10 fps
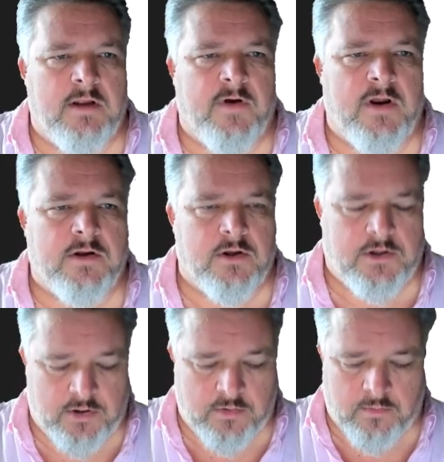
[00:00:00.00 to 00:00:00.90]
If I look at
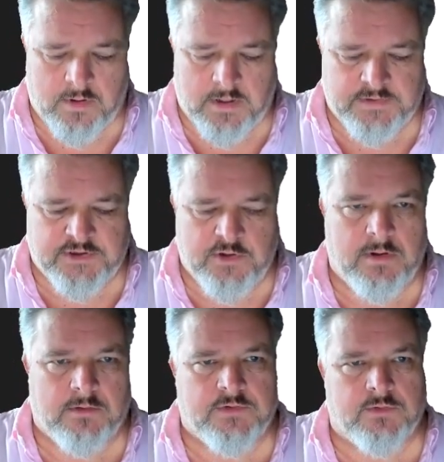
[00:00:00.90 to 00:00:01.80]

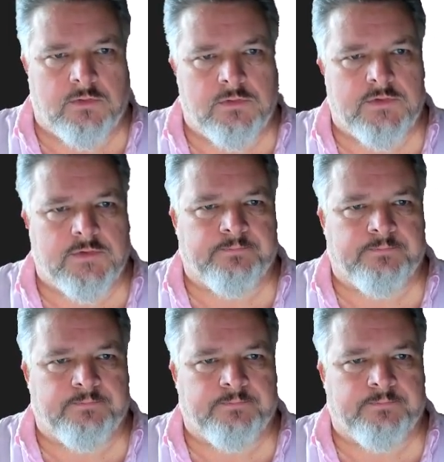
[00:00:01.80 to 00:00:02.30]
QSQL source,